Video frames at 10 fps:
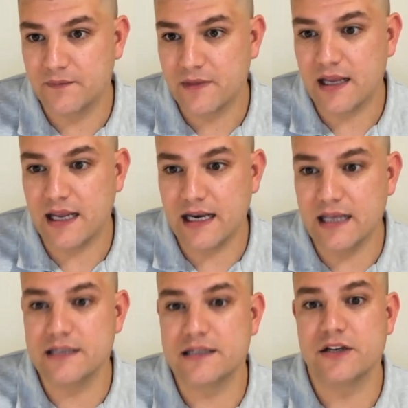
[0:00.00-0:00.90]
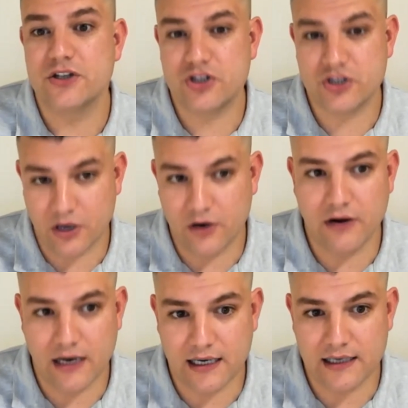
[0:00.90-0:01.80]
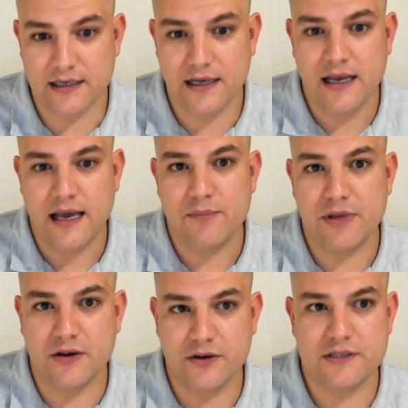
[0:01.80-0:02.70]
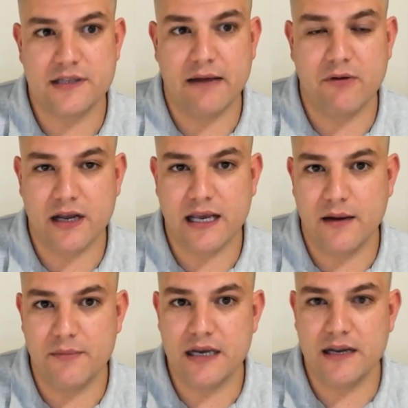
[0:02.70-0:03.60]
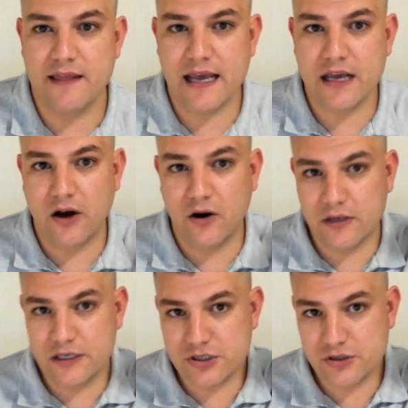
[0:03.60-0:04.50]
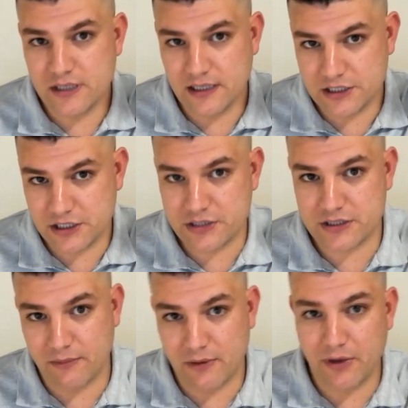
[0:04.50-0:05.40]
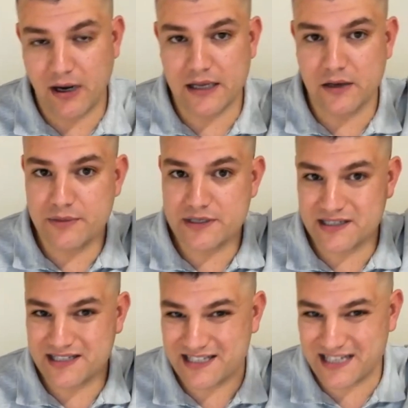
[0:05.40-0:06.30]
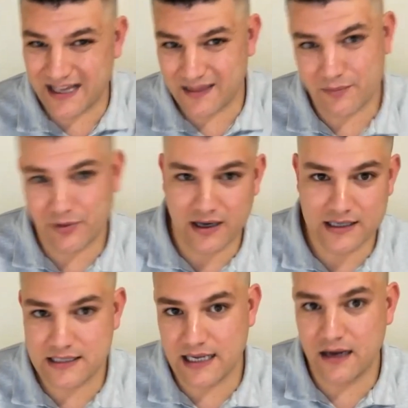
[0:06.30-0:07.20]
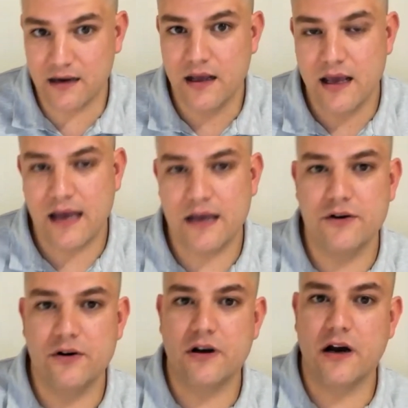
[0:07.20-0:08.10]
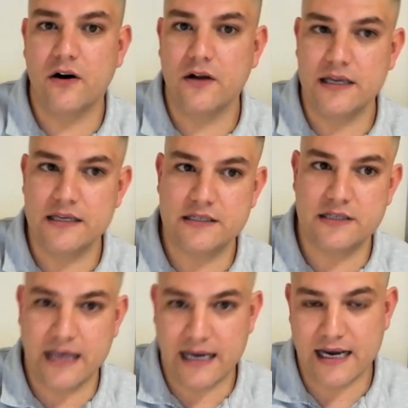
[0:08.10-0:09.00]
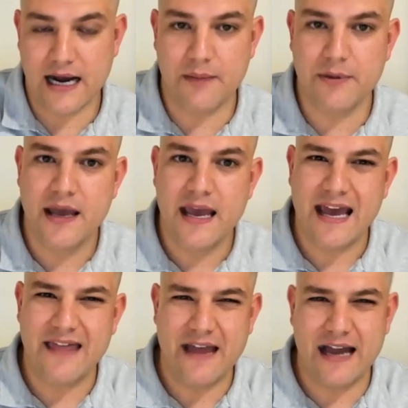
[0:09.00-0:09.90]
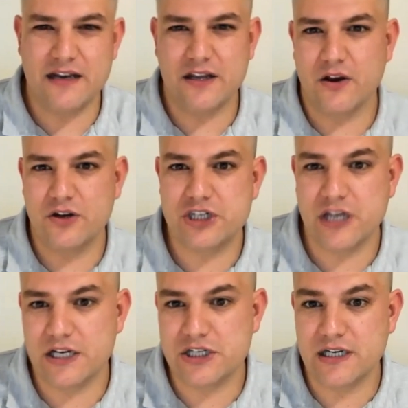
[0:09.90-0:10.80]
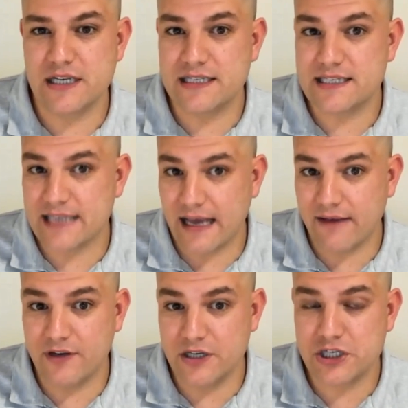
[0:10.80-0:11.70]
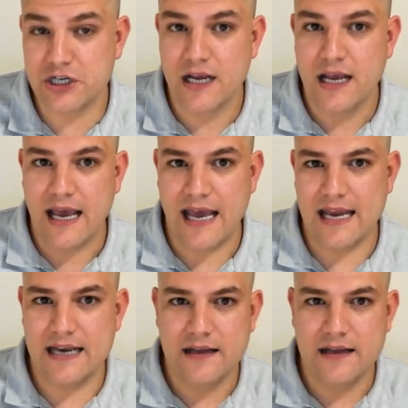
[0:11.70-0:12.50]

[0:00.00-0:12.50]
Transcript: It is so hard, because they want to come in, and their goal in due diligence, someone buying your business, is to get the price down, and your goal is to get it up. And that negotiation is savage. And